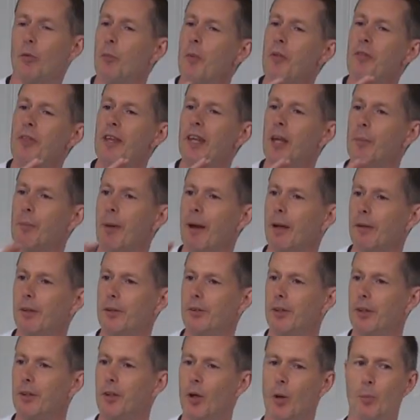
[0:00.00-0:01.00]
When we think
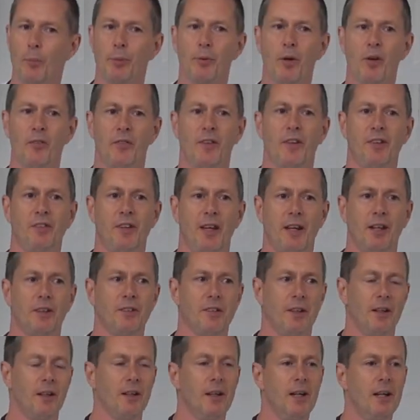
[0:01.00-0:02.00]
about the non-profit
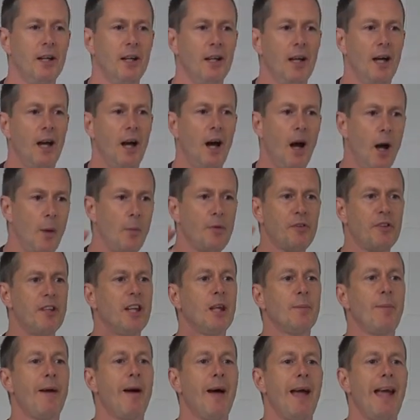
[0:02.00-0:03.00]
sector, I always
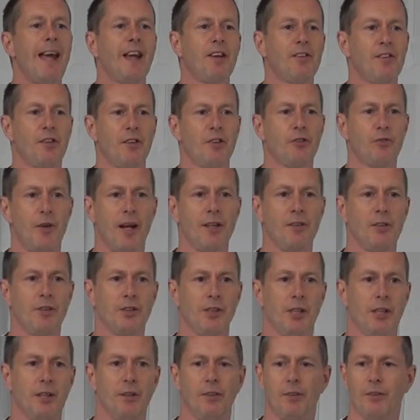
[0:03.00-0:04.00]
think about exit
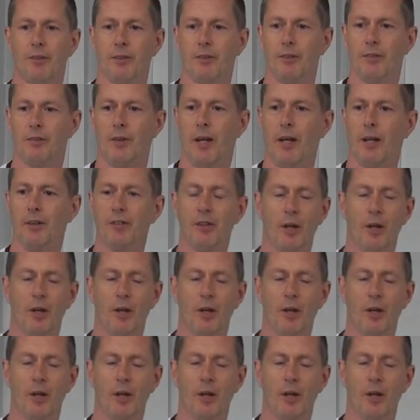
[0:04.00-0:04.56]
strategies, right?